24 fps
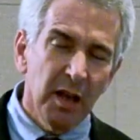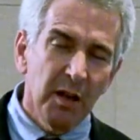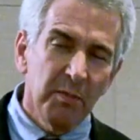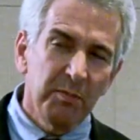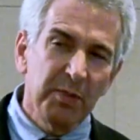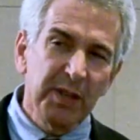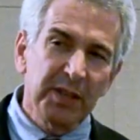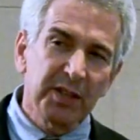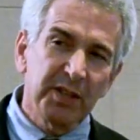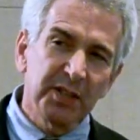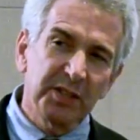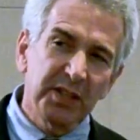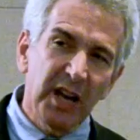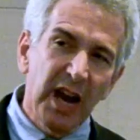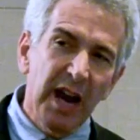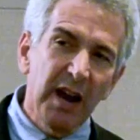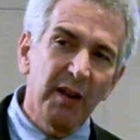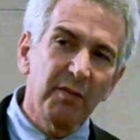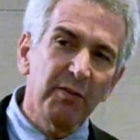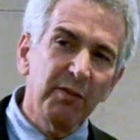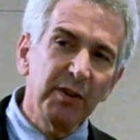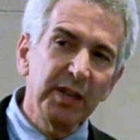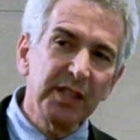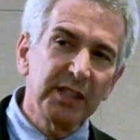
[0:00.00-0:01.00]
Because
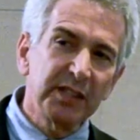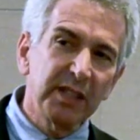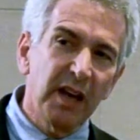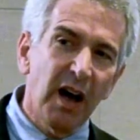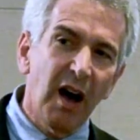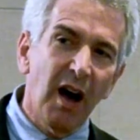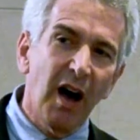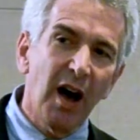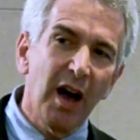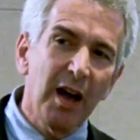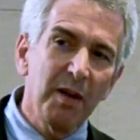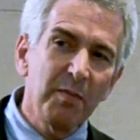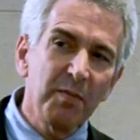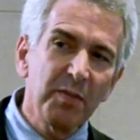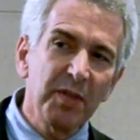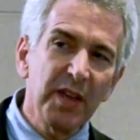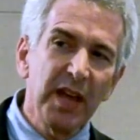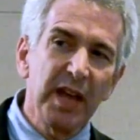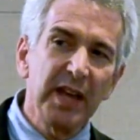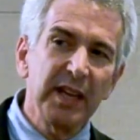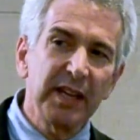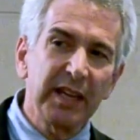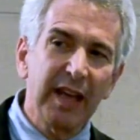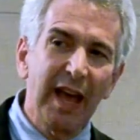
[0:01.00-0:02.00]
every time
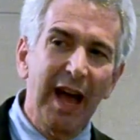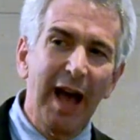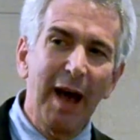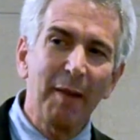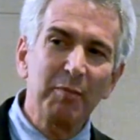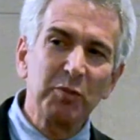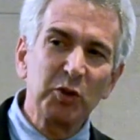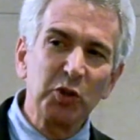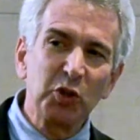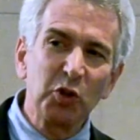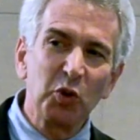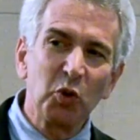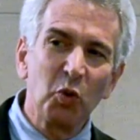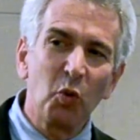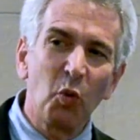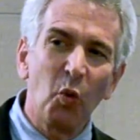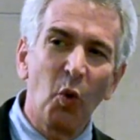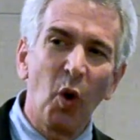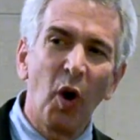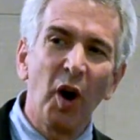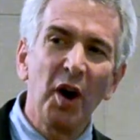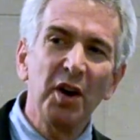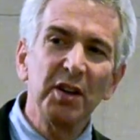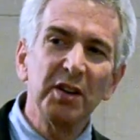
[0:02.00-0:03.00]
they capture
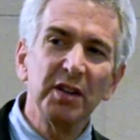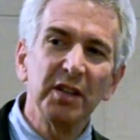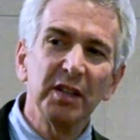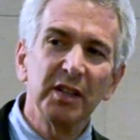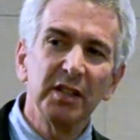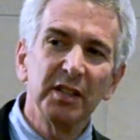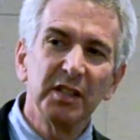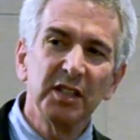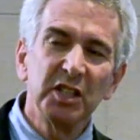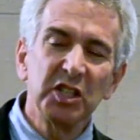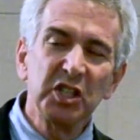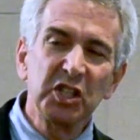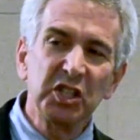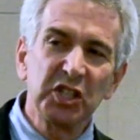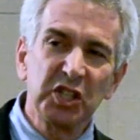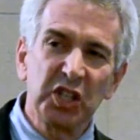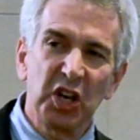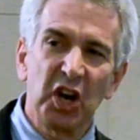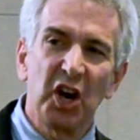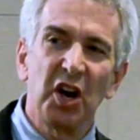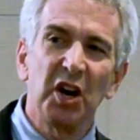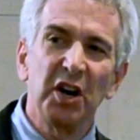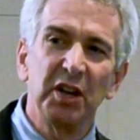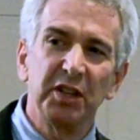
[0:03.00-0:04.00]
1
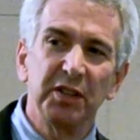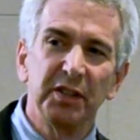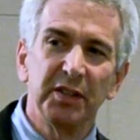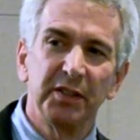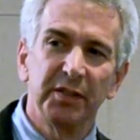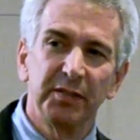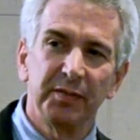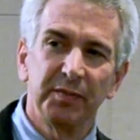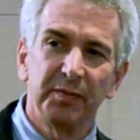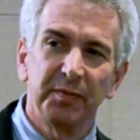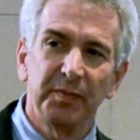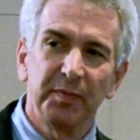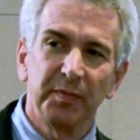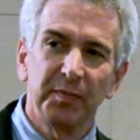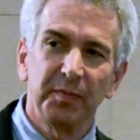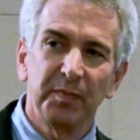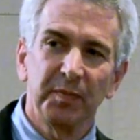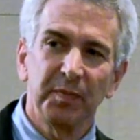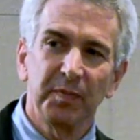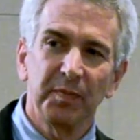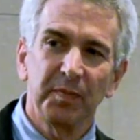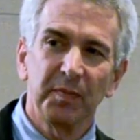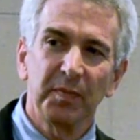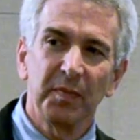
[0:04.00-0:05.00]
ton
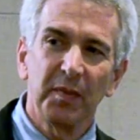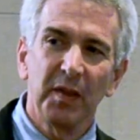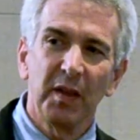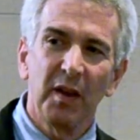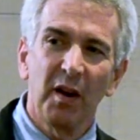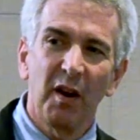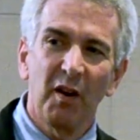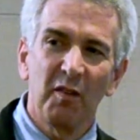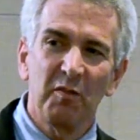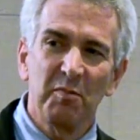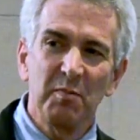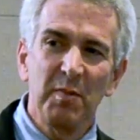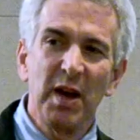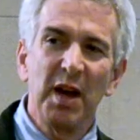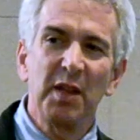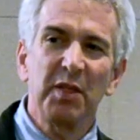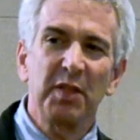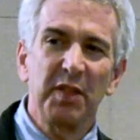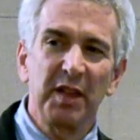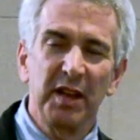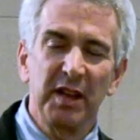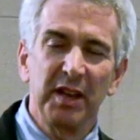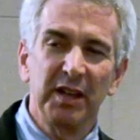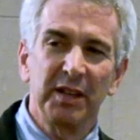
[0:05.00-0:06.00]
of
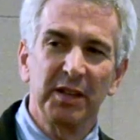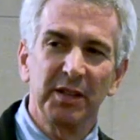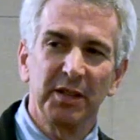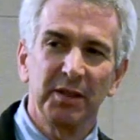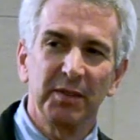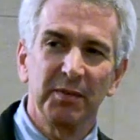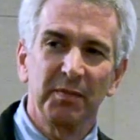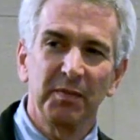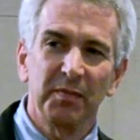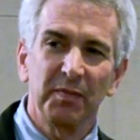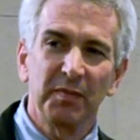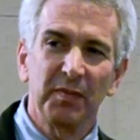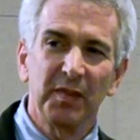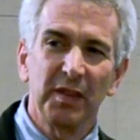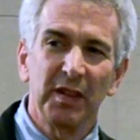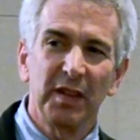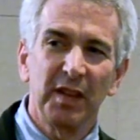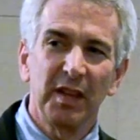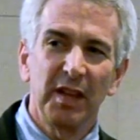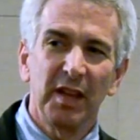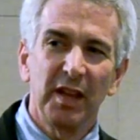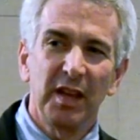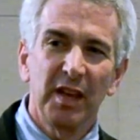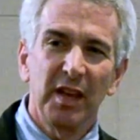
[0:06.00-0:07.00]
methane,
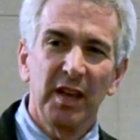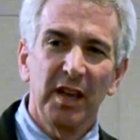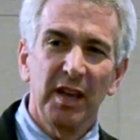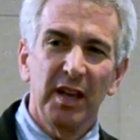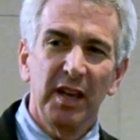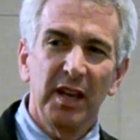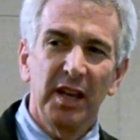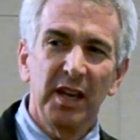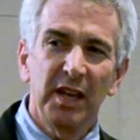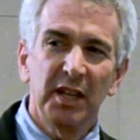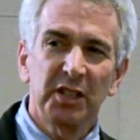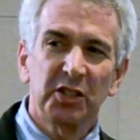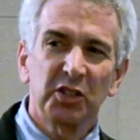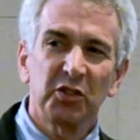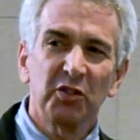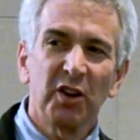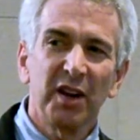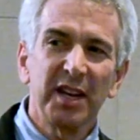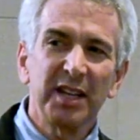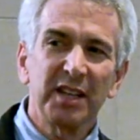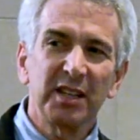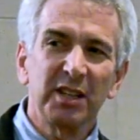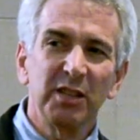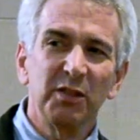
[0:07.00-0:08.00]
it's
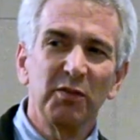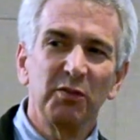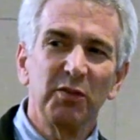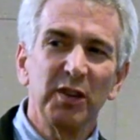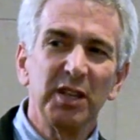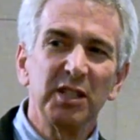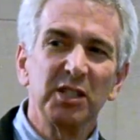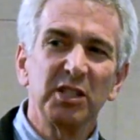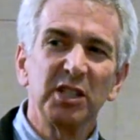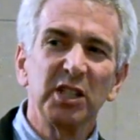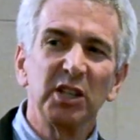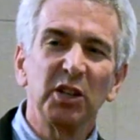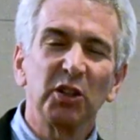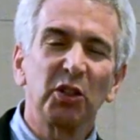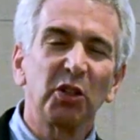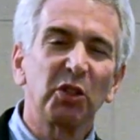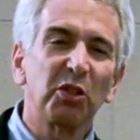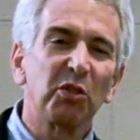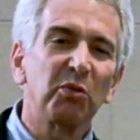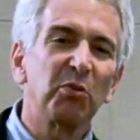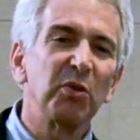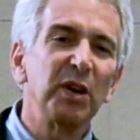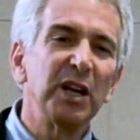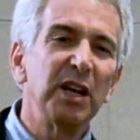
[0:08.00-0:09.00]
like convincing
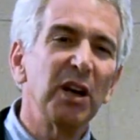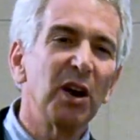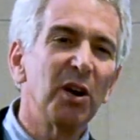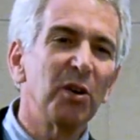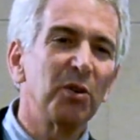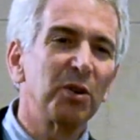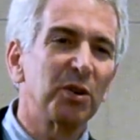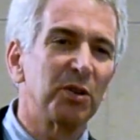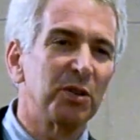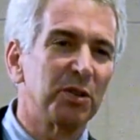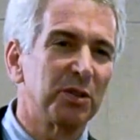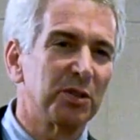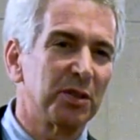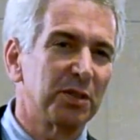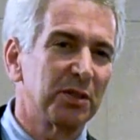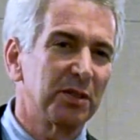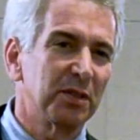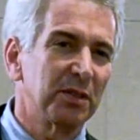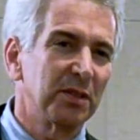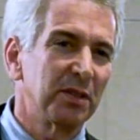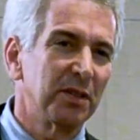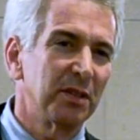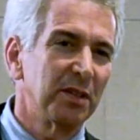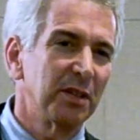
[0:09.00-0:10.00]
3
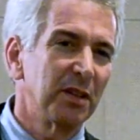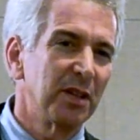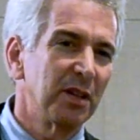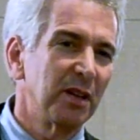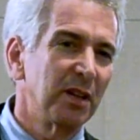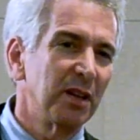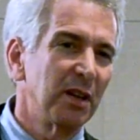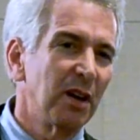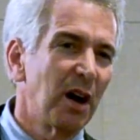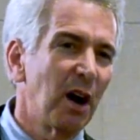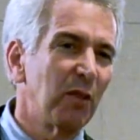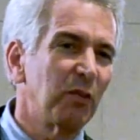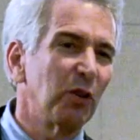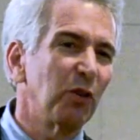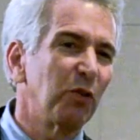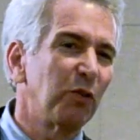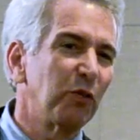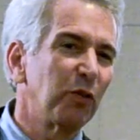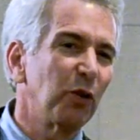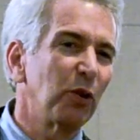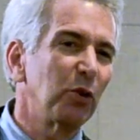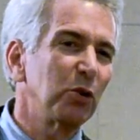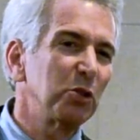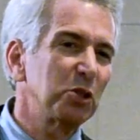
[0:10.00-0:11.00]
owners of a
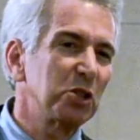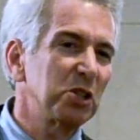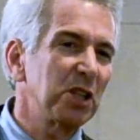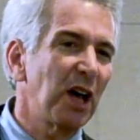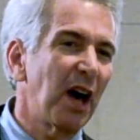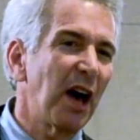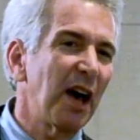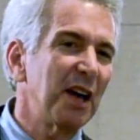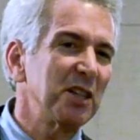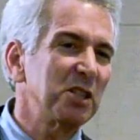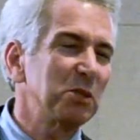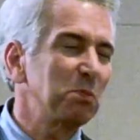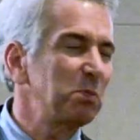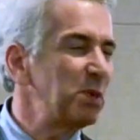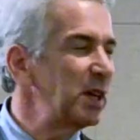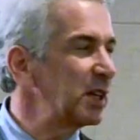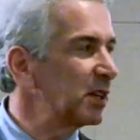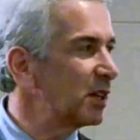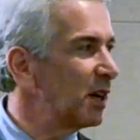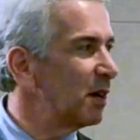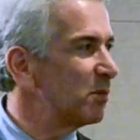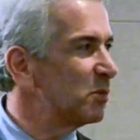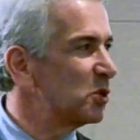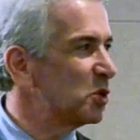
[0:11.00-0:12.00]
full-size
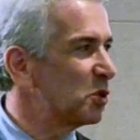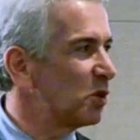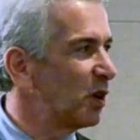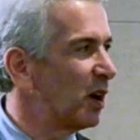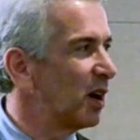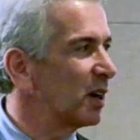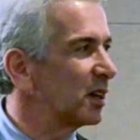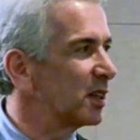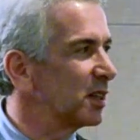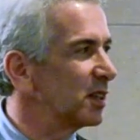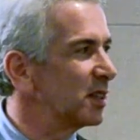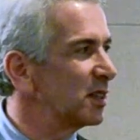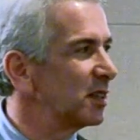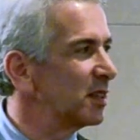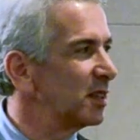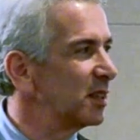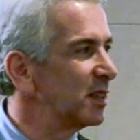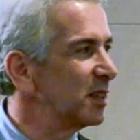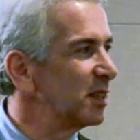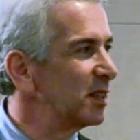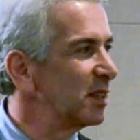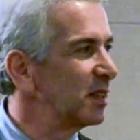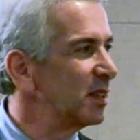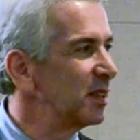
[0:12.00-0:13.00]
pickup truck
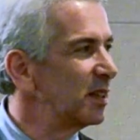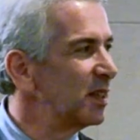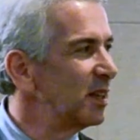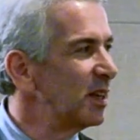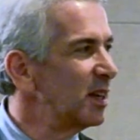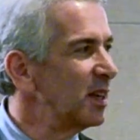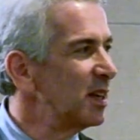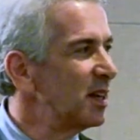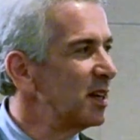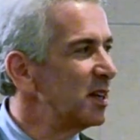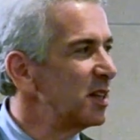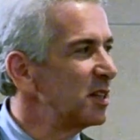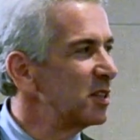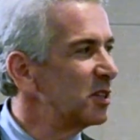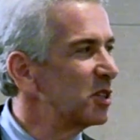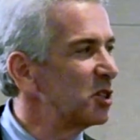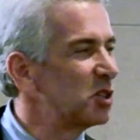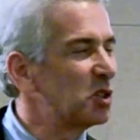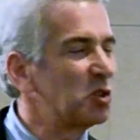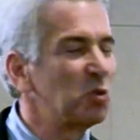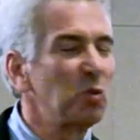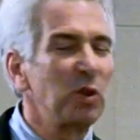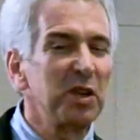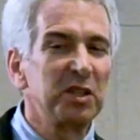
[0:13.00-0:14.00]
to
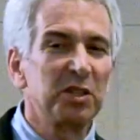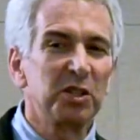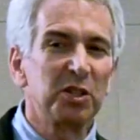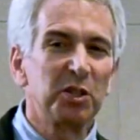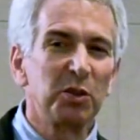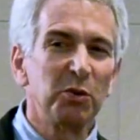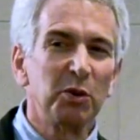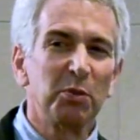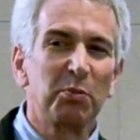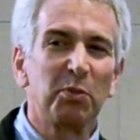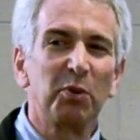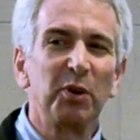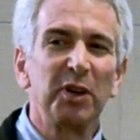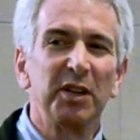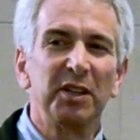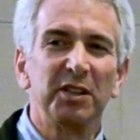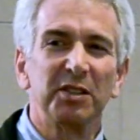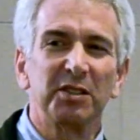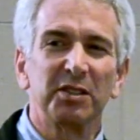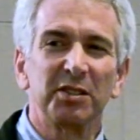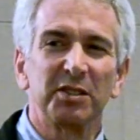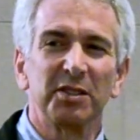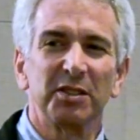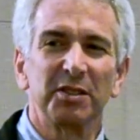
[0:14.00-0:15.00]
switch to a
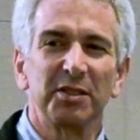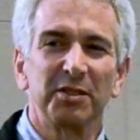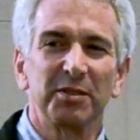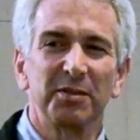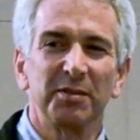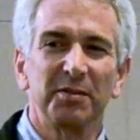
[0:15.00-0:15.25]
Prius.